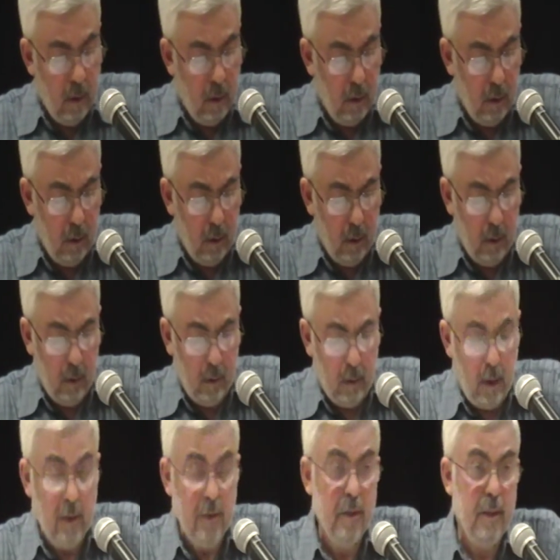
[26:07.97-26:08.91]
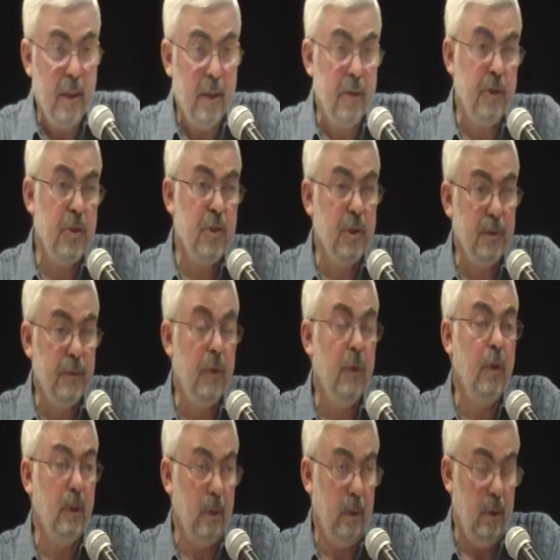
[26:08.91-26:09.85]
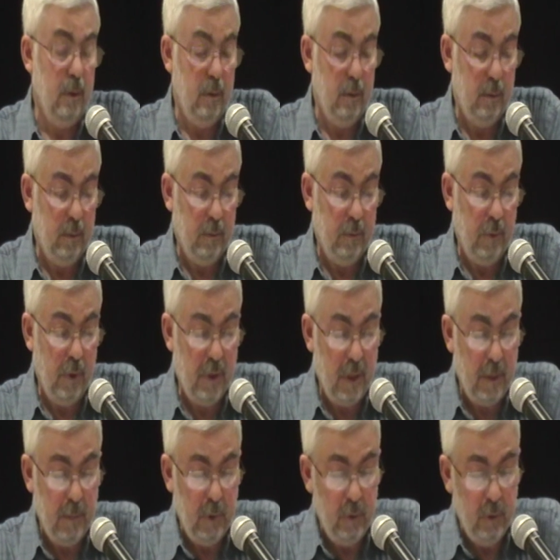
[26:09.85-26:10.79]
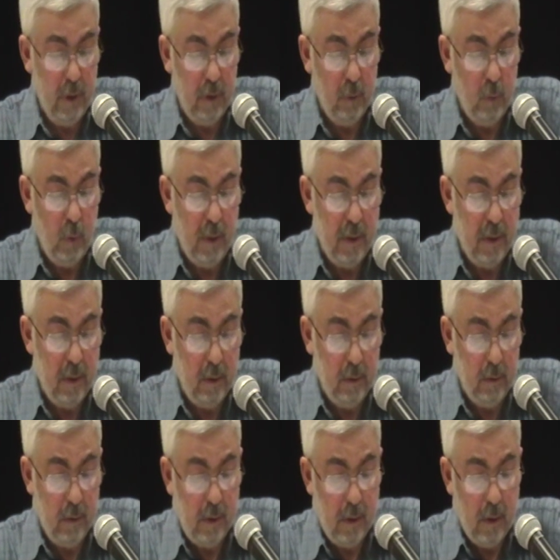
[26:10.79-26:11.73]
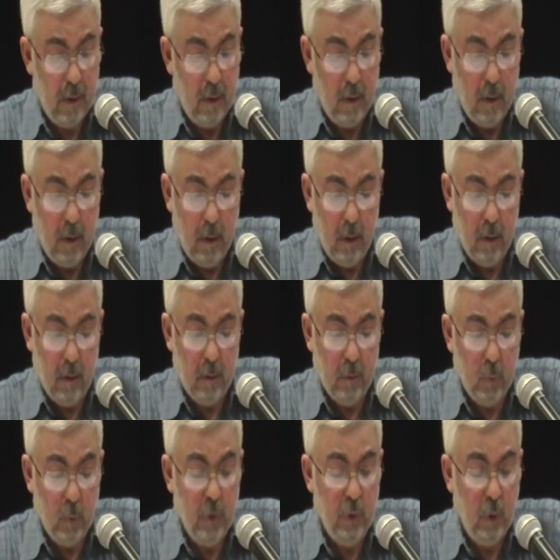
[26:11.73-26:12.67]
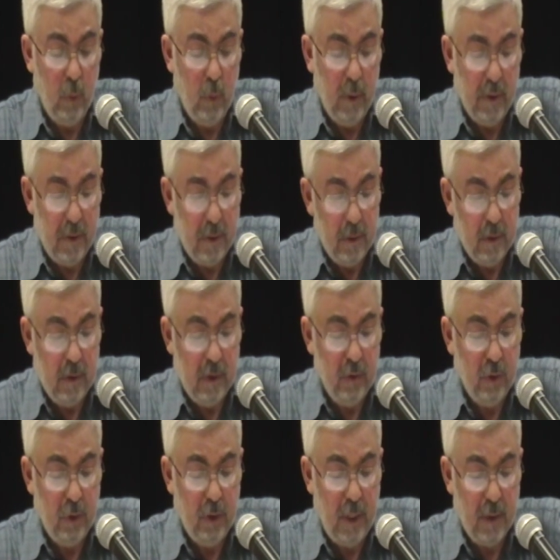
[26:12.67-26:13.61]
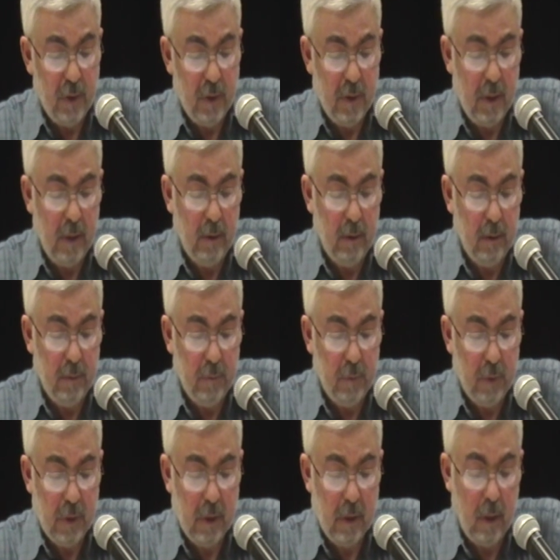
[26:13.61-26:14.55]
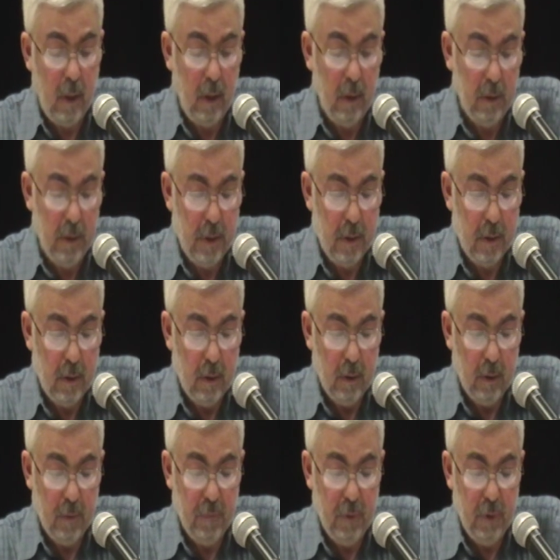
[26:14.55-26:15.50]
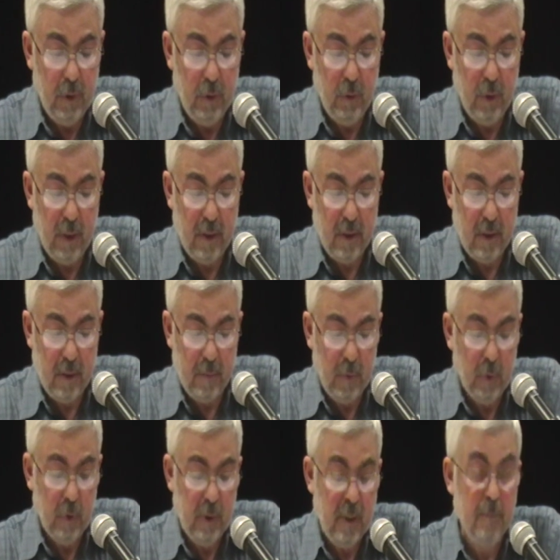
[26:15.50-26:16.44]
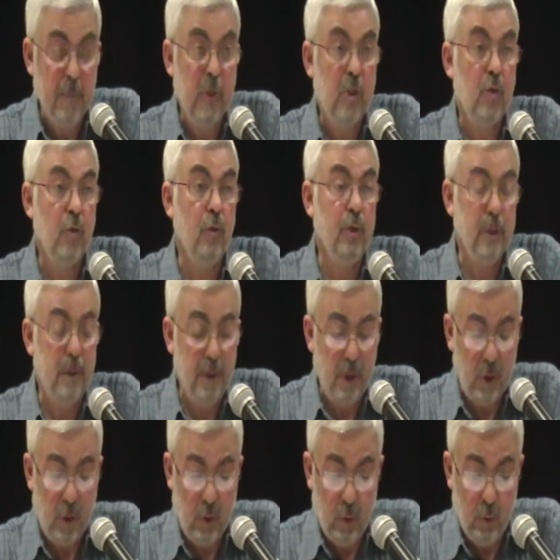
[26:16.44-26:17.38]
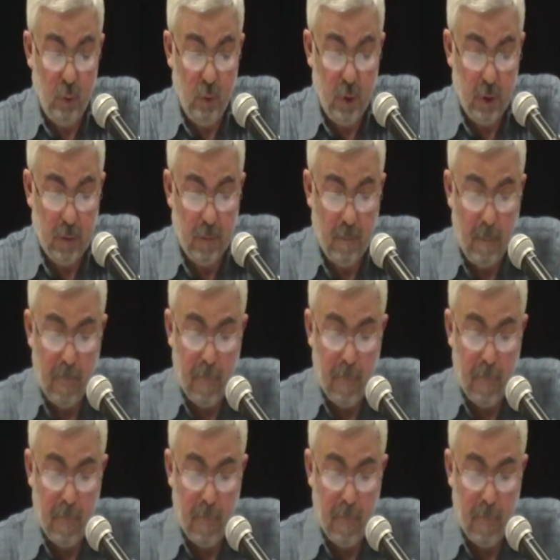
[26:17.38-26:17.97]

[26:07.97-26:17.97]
Other than Richard Falk, for example, look at Woodrow Wilson's International Center for Scholars of the U.S. Smithsonian Institution.